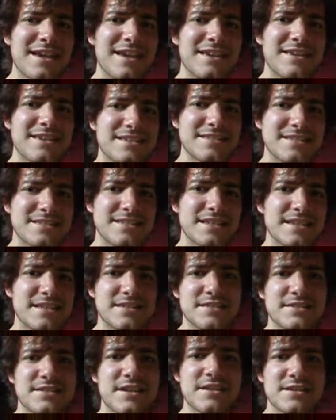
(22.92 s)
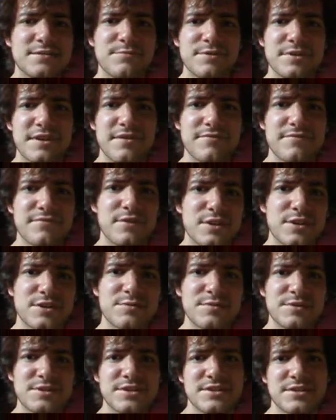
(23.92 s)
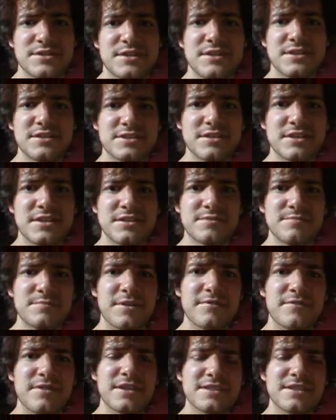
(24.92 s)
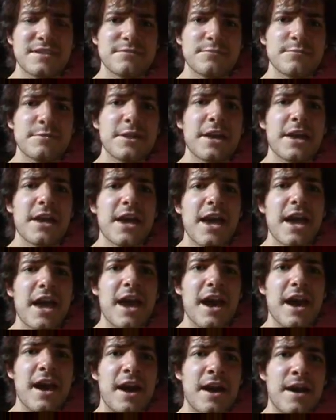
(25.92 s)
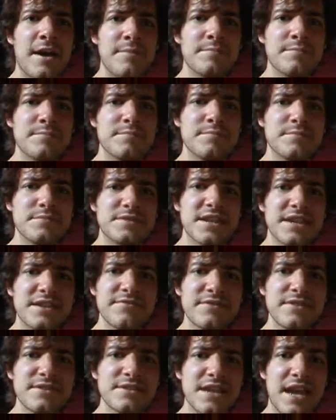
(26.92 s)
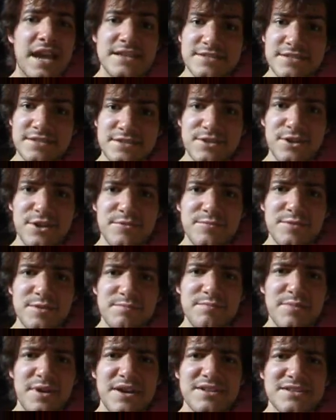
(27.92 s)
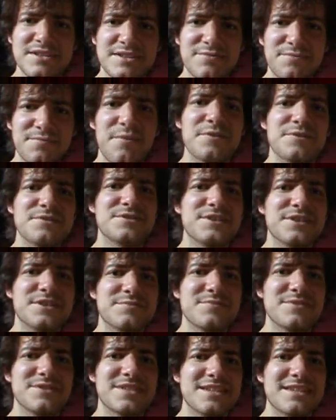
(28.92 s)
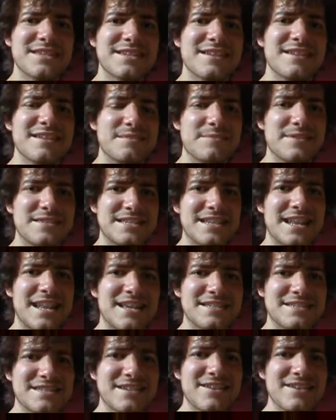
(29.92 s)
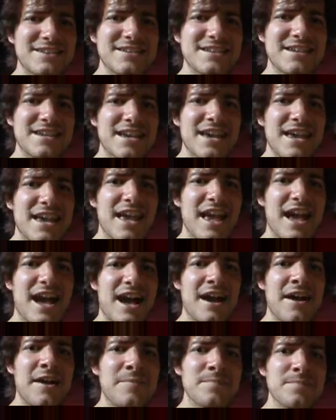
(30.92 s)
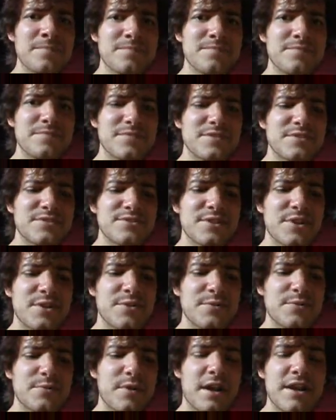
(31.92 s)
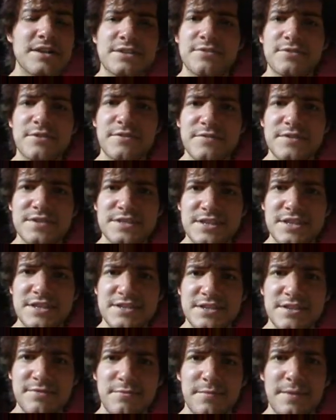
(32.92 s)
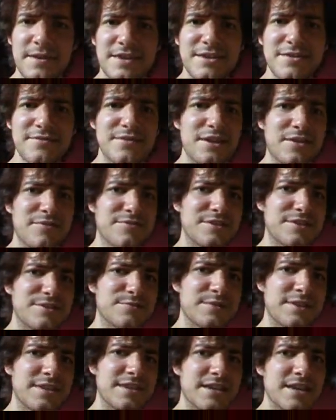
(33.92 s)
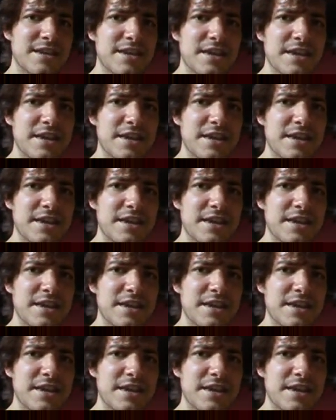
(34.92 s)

he's he's decided to put that first, which is is, is perfectly acceptable. Um, David hasn't stopped, but was just particularly busy last night. Um, so I don't know if he's, he's going to be making a video for this week